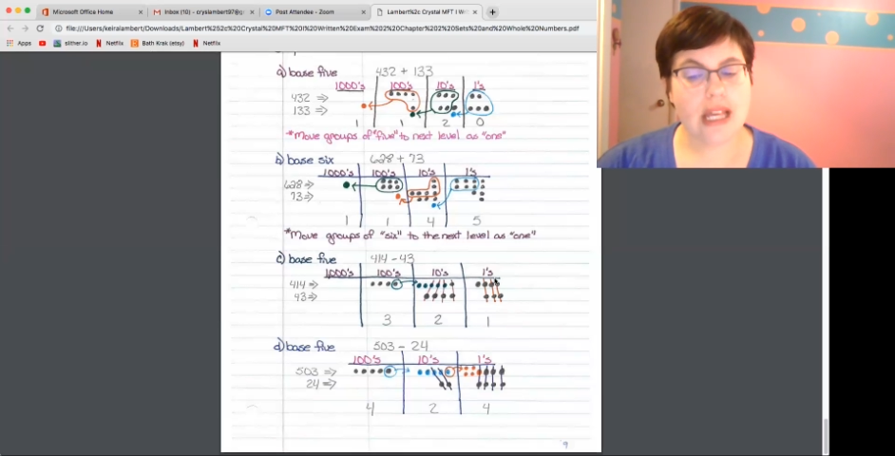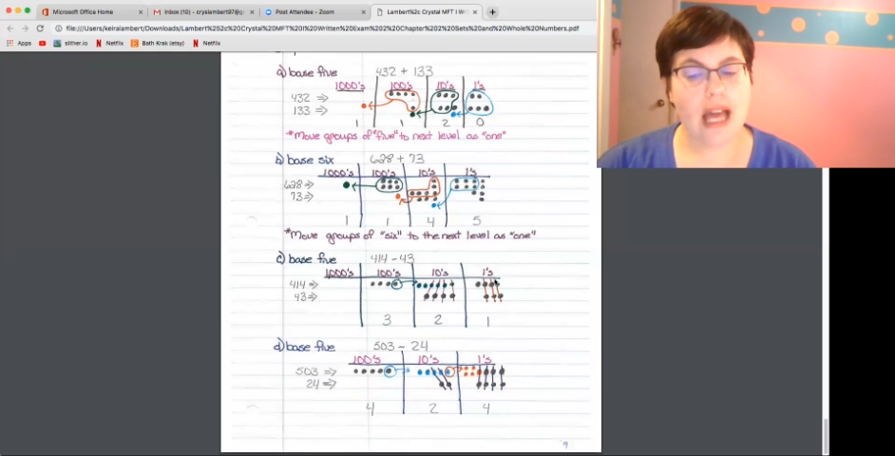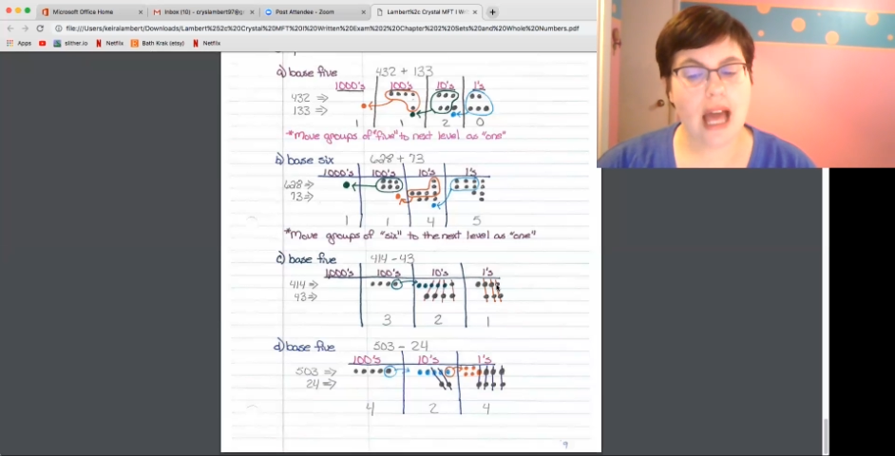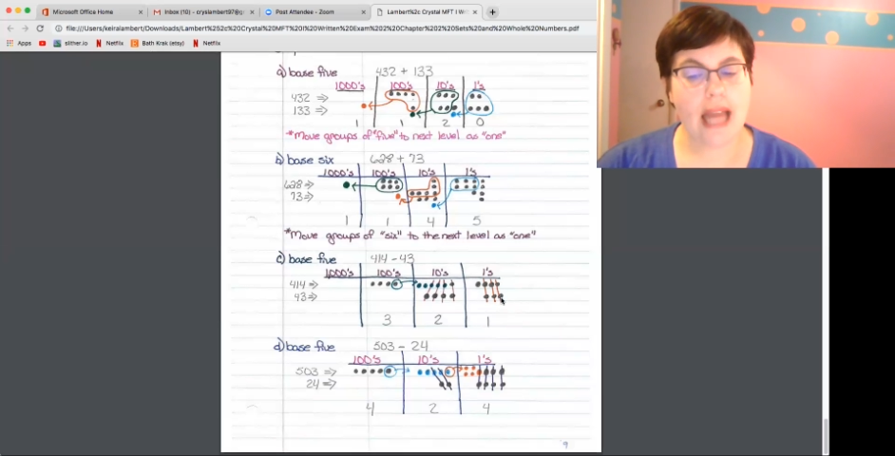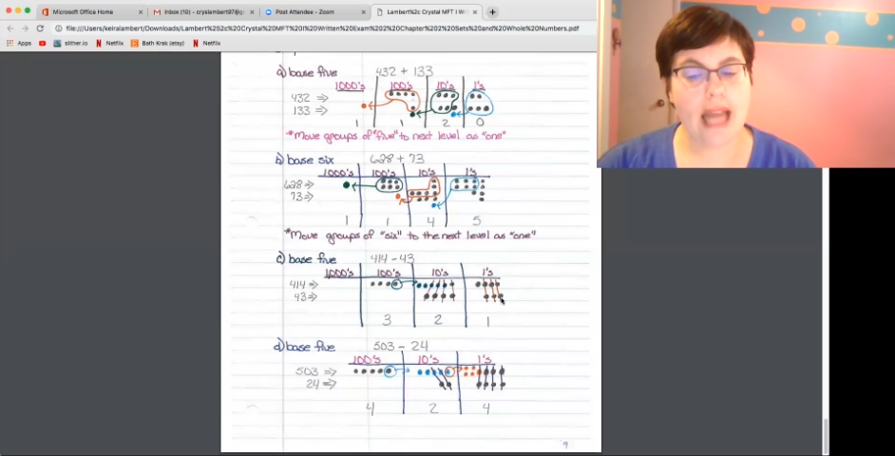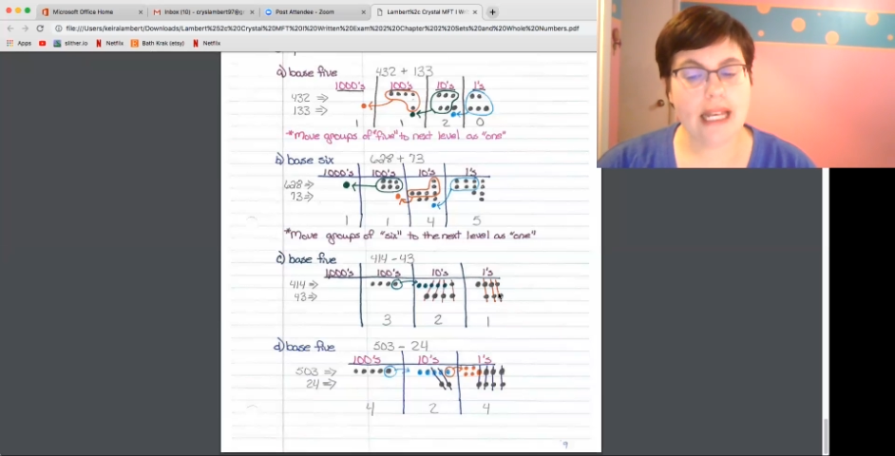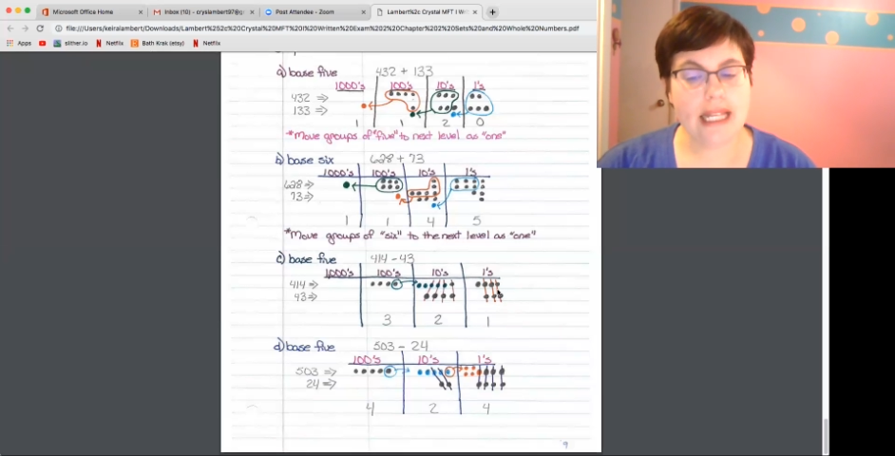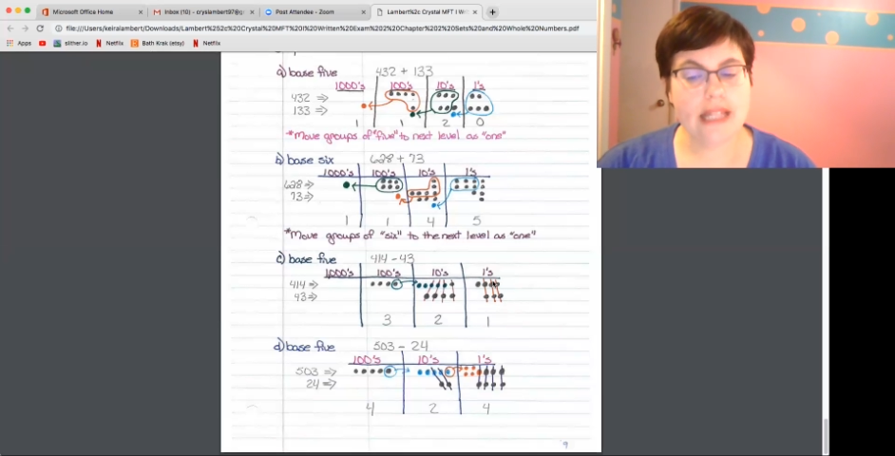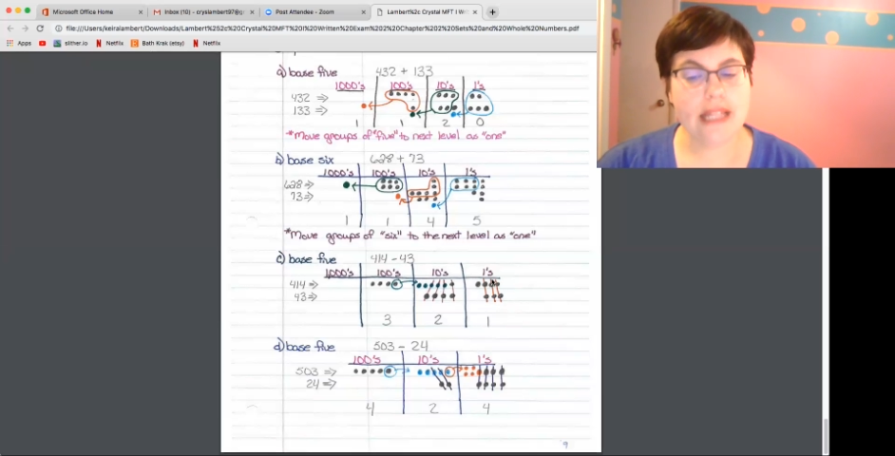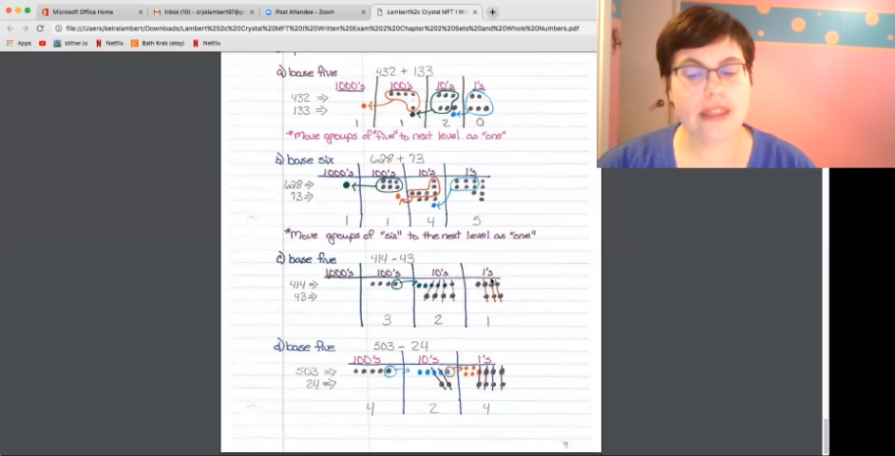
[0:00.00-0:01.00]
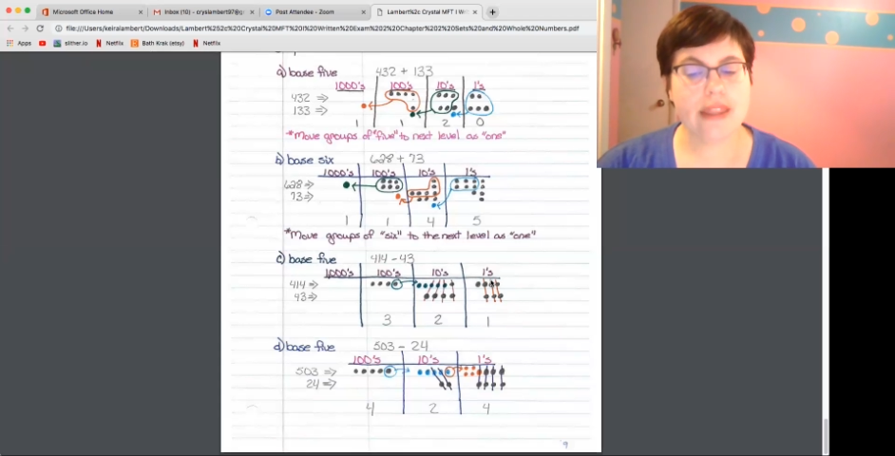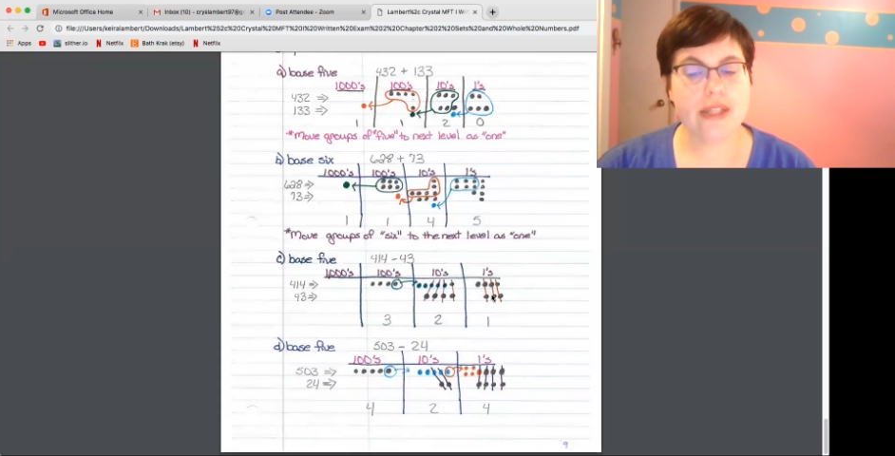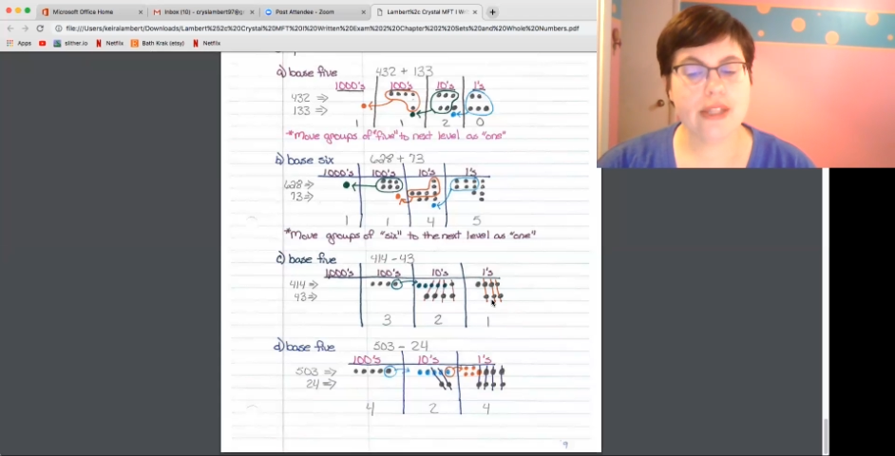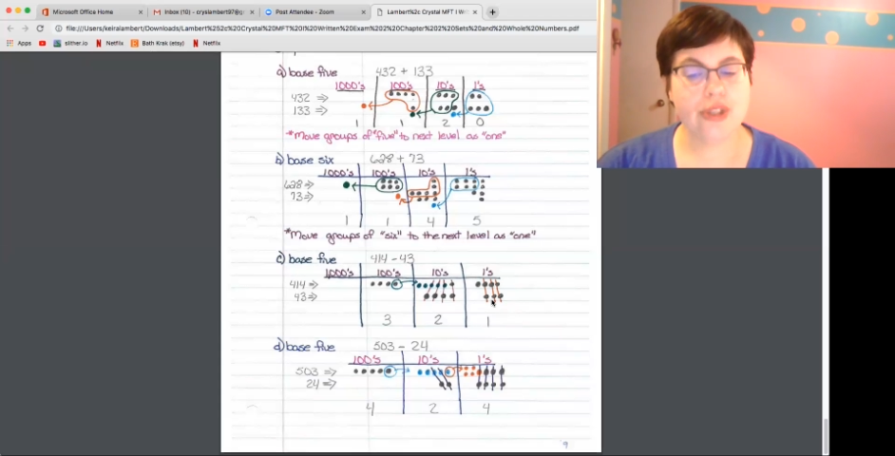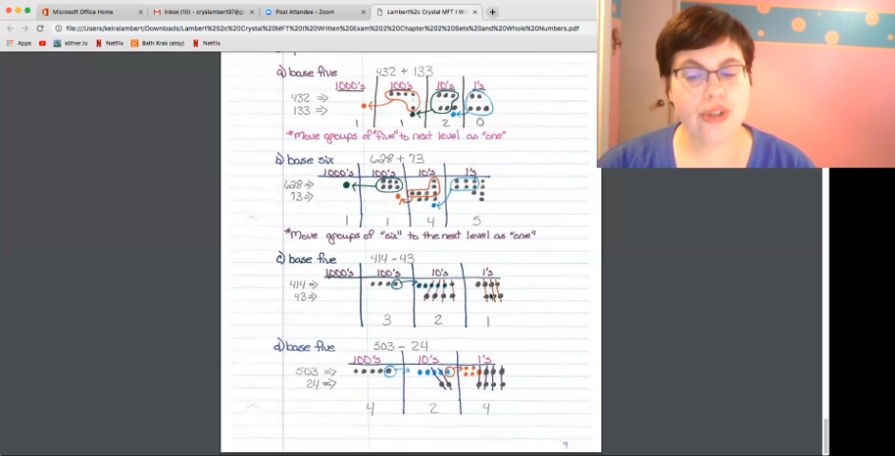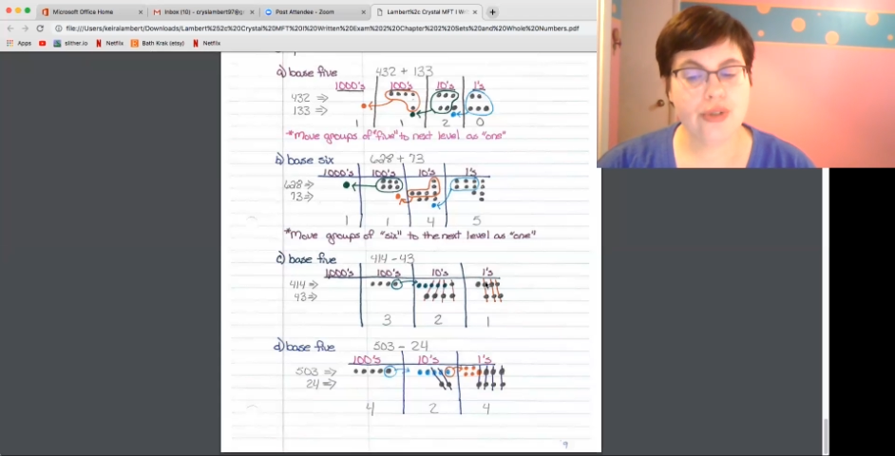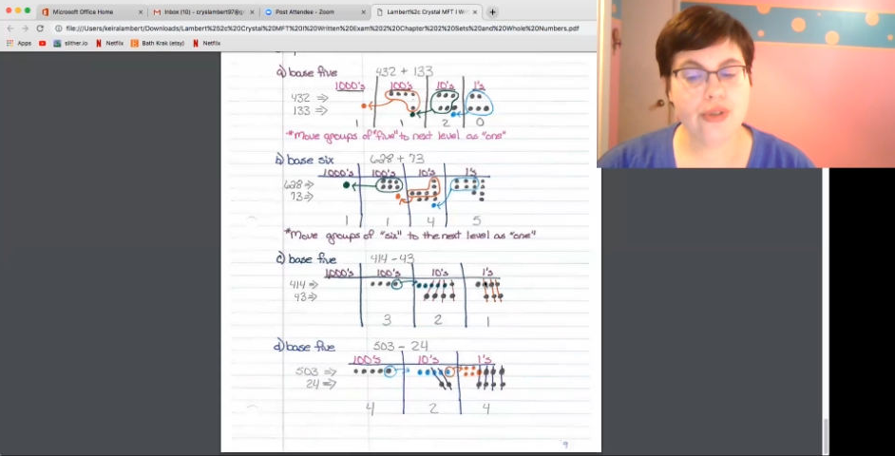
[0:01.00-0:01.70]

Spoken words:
I link the 2